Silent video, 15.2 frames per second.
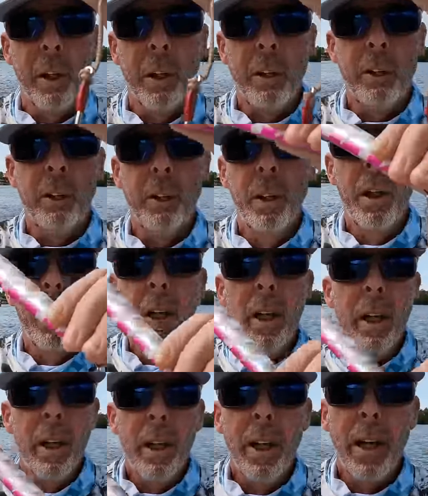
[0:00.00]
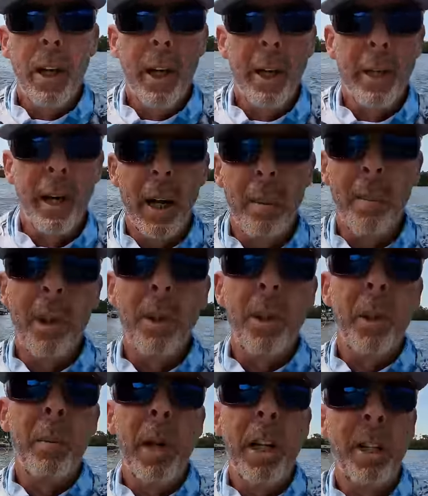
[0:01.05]
hooks and I'm
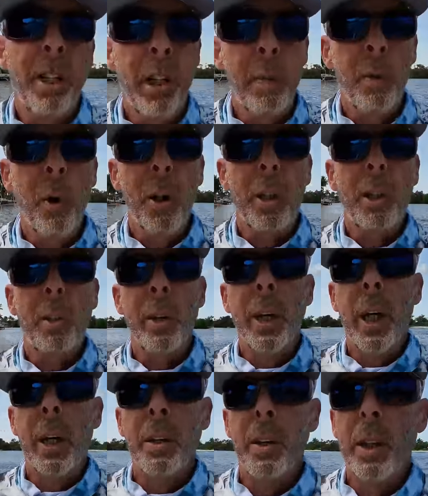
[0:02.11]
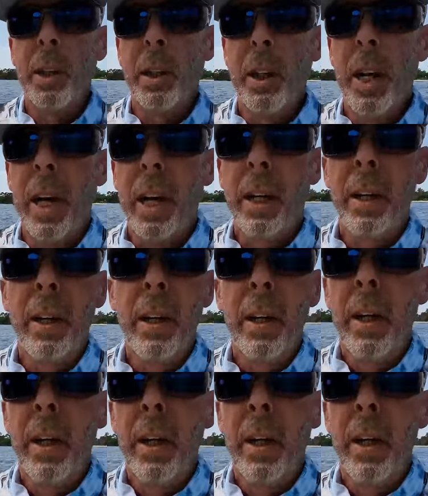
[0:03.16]
using my Seaborg 300 today